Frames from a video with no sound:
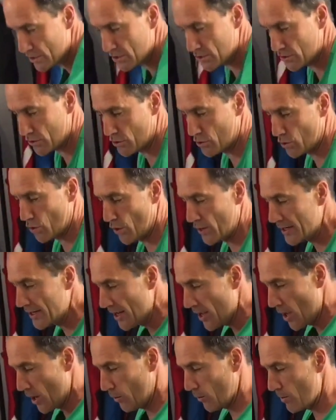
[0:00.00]
the groin.
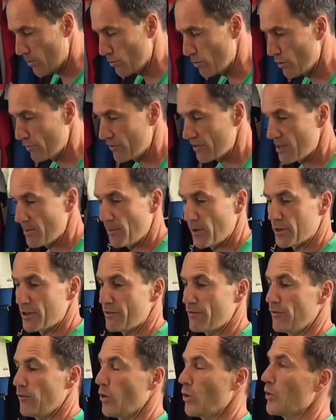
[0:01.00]
We're moving the body
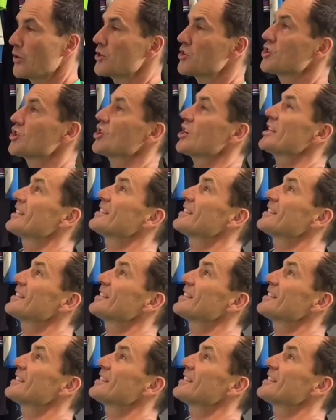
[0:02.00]
forward, chest